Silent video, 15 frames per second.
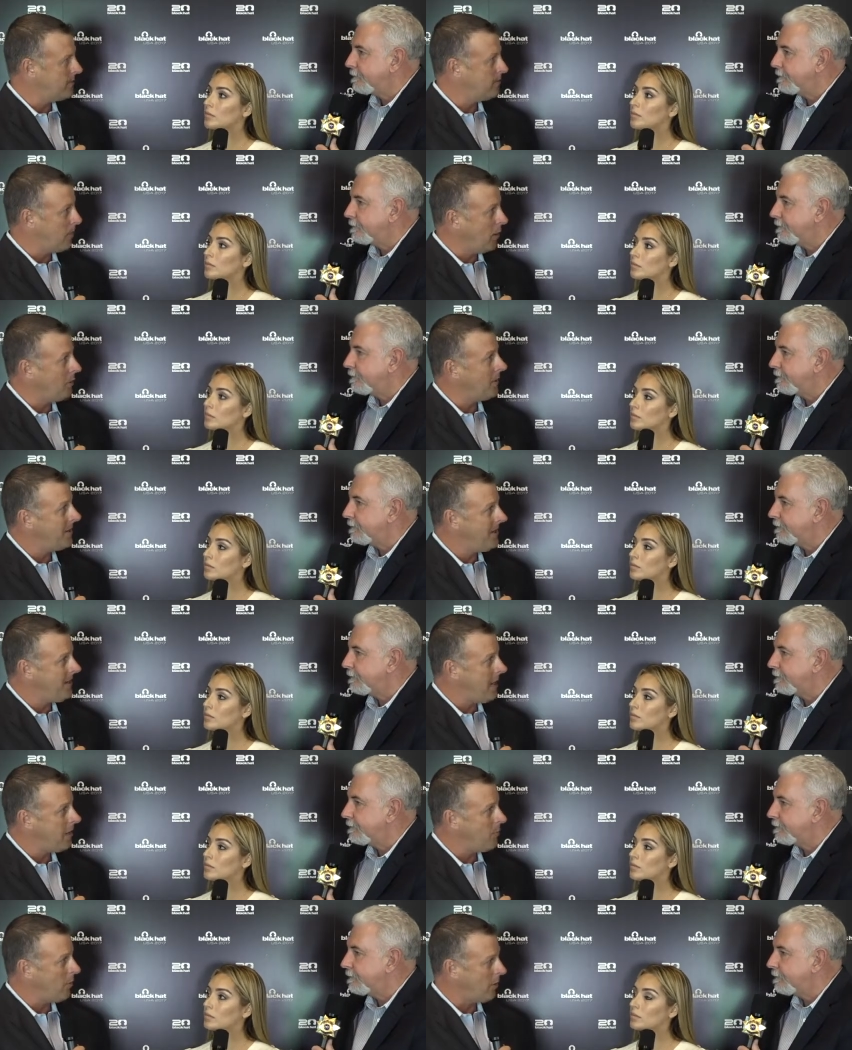Speaker 1: both
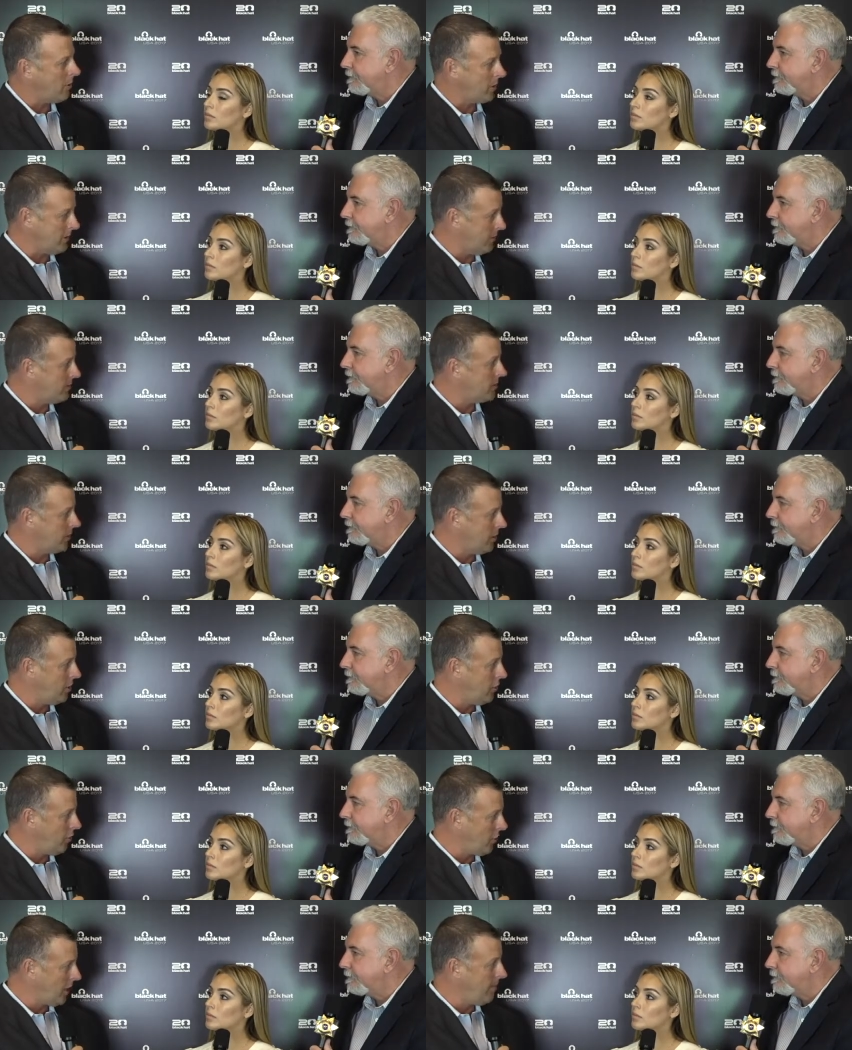network security
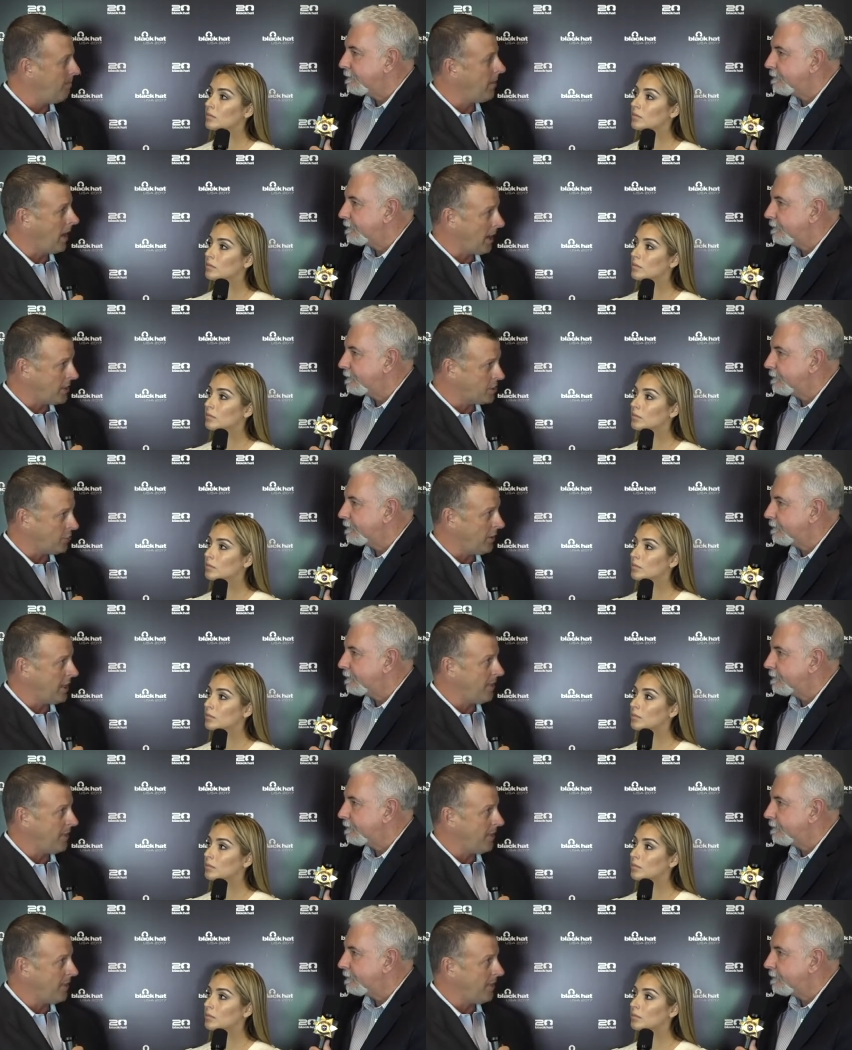monitoring,